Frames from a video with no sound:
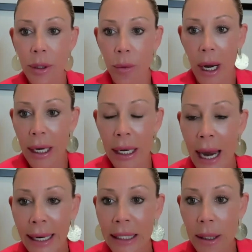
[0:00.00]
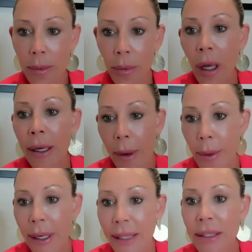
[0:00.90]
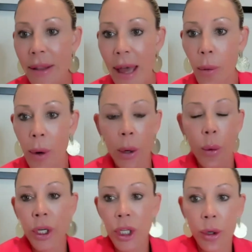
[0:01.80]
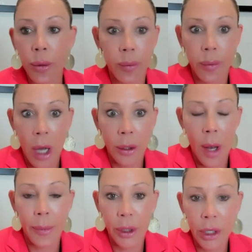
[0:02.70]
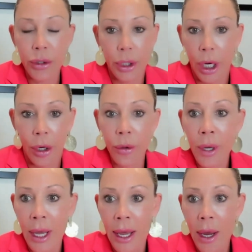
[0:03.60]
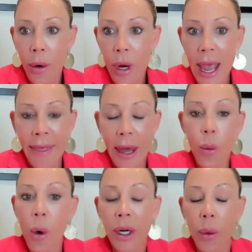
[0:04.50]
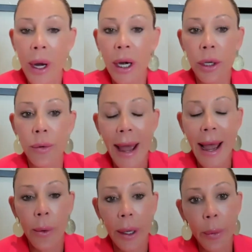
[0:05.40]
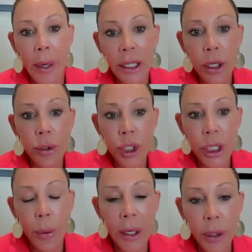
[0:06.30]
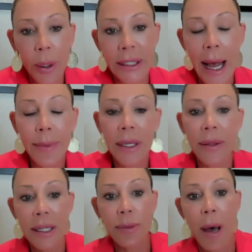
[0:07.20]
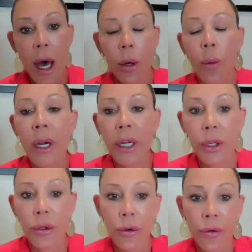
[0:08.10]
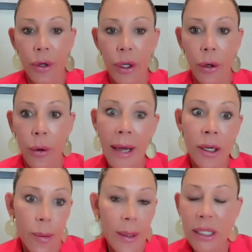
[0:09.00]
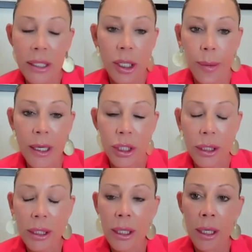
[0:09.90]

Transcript: to what, 90? Well, anyway, I want to get to that. Where were you a couple years ago? And then where are you now? And when you adopted this model, what did it do for you and your business and your patients?